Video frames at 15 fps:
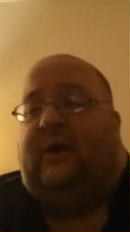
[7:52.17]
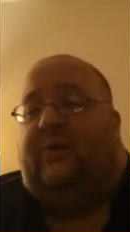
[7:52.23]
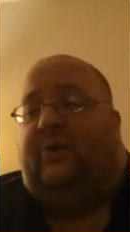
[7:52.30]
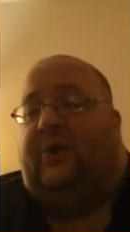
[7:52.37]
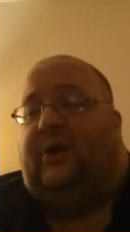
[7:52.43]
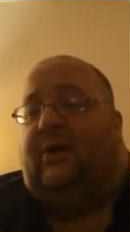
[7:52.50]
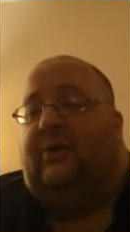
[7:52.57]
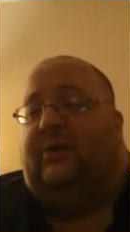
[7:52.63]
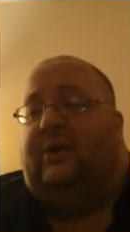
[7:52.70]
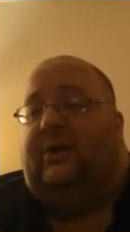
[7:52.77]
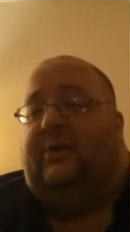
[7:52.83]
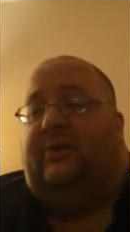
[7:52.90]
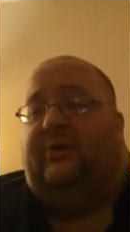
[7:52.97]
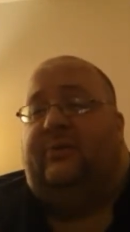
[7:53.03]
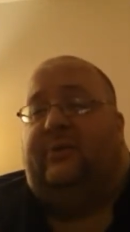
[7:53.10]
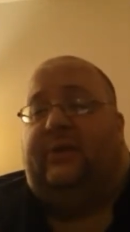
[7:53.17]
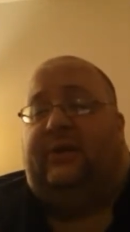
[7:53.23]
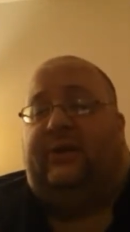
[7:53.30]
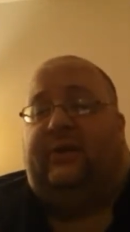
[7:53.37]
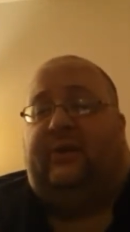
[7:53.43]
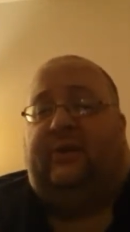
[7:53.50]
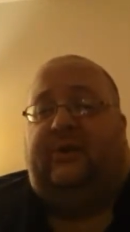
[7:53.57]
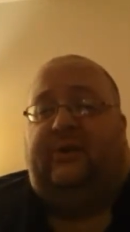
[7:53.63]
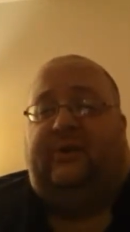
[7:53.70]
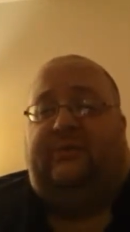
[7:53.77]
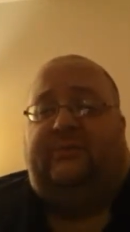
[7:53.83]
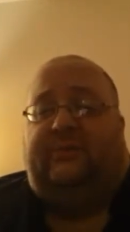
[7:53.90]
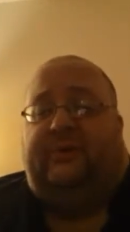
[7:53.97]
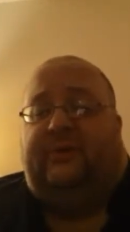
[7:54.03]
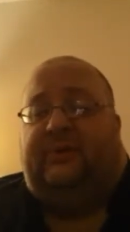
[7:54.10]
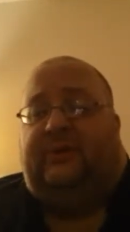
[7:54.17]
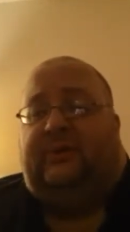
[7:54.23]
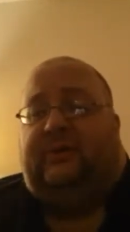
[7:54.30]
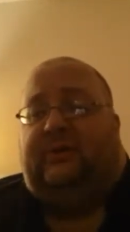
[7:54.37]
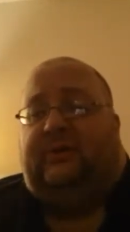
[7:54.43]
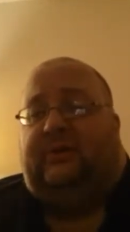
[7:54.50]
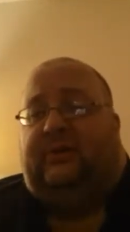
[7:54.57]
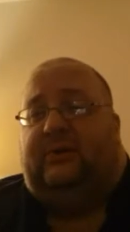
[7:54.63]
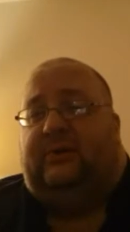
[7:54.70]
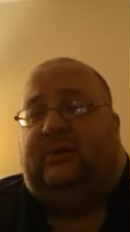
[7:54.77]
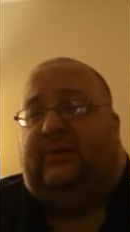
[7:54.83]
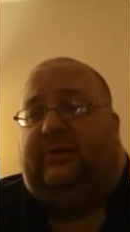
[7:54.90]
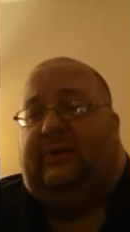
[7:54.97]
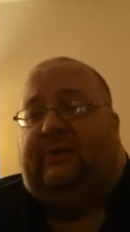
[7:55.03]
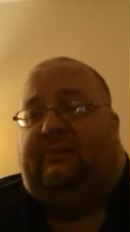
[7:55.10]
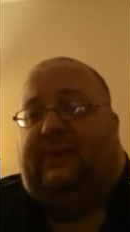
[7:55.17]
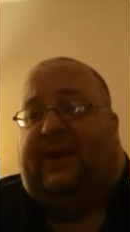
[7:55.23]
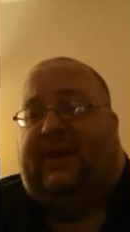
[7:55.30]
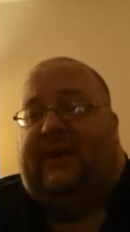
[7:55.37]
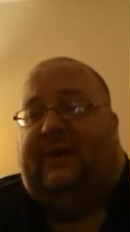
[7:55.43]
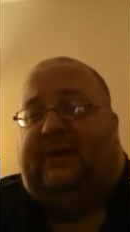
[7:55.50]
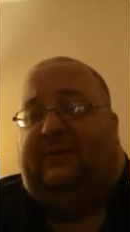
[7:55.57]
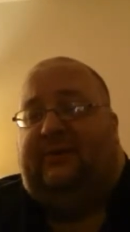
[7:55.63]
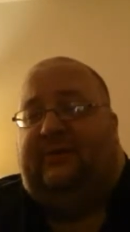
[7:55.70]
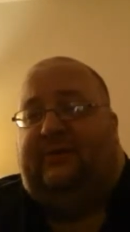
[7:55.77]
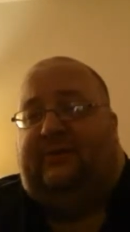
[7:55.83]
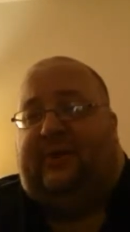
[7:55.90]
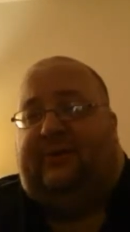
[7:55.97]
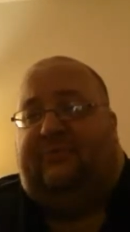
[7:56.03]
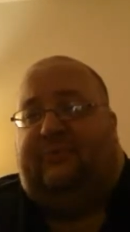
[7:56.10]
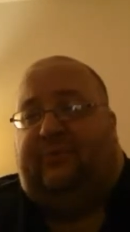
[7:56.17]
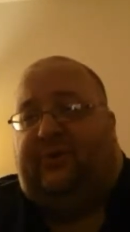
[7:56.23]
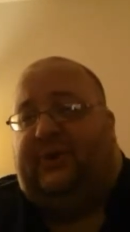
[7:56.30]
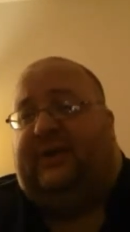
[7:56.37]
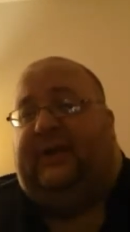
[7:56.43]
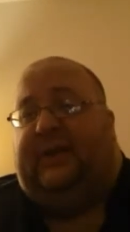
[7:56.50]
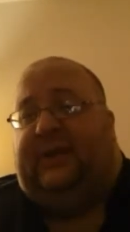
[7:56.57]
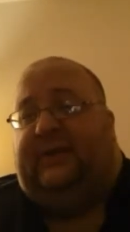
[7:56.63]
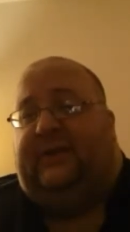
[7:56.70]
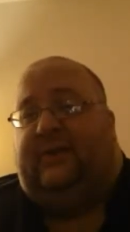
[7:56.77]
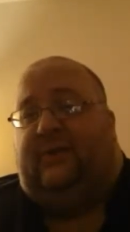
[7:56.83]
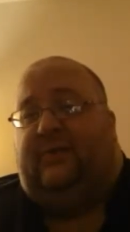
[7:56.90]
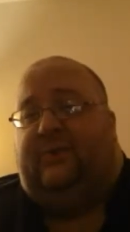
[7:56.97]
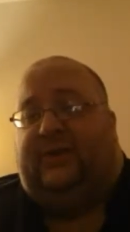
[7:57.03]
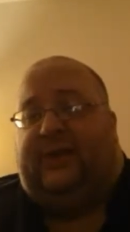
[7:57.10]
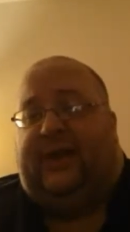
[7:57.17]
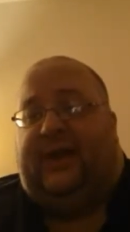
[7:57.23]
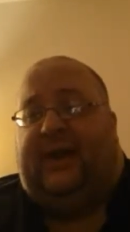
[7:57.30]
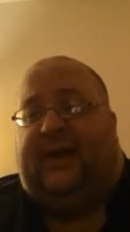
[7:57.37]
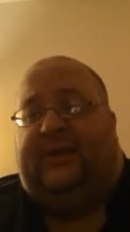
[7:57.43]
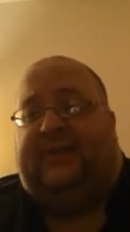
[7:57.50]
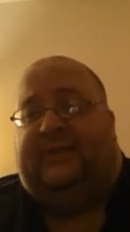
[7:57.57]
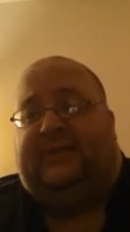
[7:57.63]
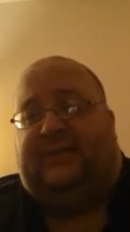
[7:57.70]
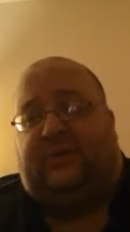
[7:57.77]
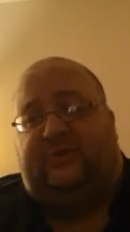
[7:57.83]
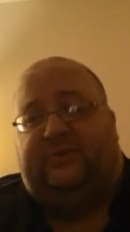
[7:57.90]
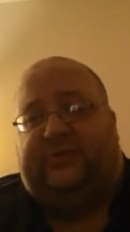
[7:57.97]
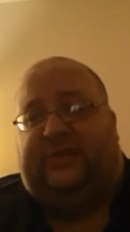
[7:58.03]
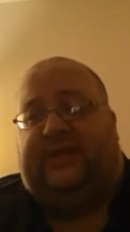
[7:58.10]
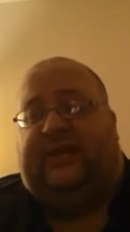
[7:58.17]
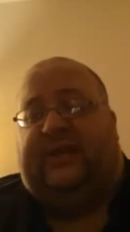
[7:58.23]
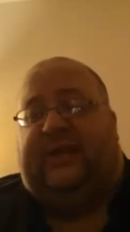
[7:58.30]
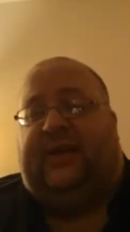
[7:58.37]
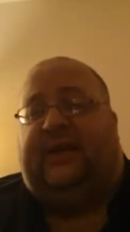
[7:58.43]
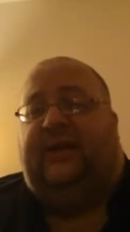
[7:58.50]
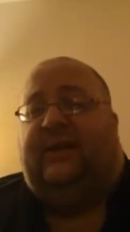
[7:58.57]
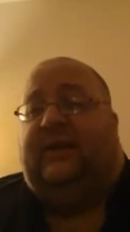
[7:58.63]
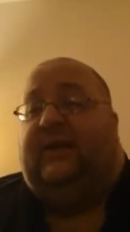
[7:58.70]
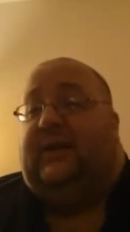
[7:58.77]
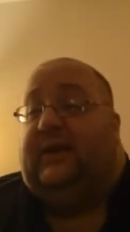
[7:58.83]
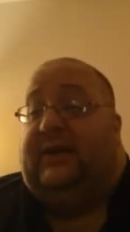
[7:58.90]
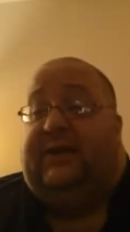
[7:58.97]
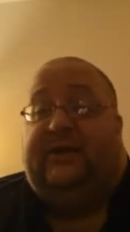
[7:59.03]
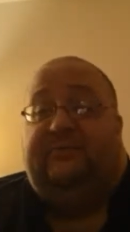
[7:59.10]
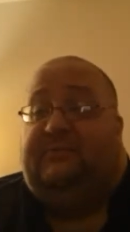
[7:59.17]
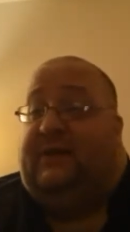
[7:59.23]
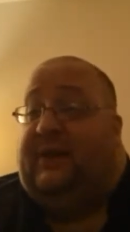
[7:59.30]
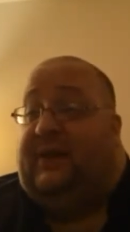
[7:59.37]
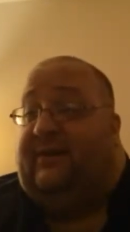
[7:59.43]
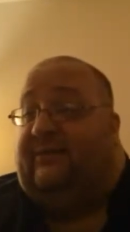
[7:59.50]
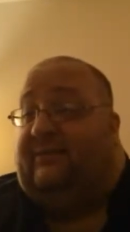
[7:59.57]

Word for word: and we all know that Herb the main referee, the older guy that's on TNA, he's been